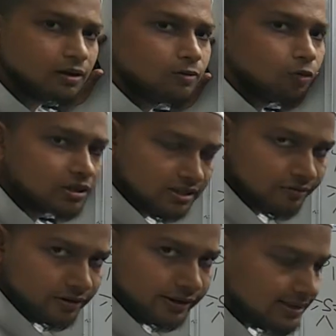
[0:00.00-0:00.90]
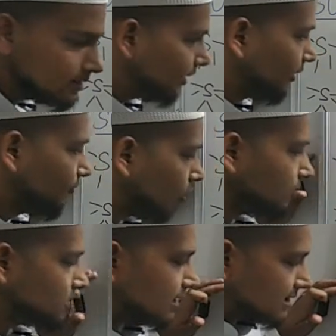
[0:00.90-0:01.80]
What sulfur does? It
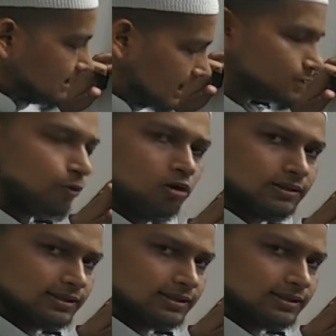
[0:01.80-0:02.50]
forms 6 bonds.